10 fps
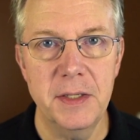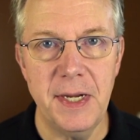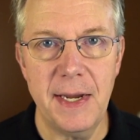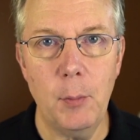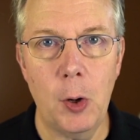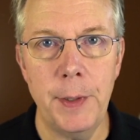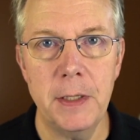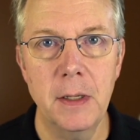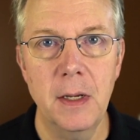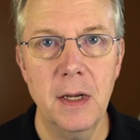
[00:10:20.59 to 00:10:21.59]
Take a
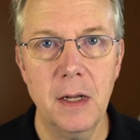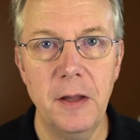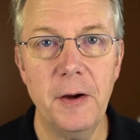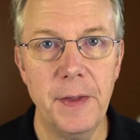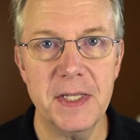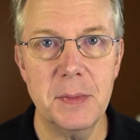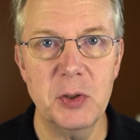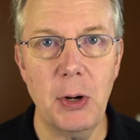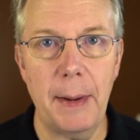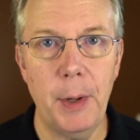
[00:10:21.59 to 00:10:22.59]
moment, click on that
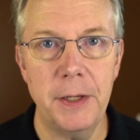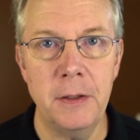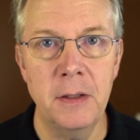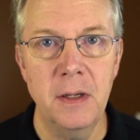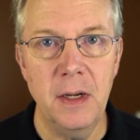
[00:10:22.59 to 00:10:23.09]
subscribe button,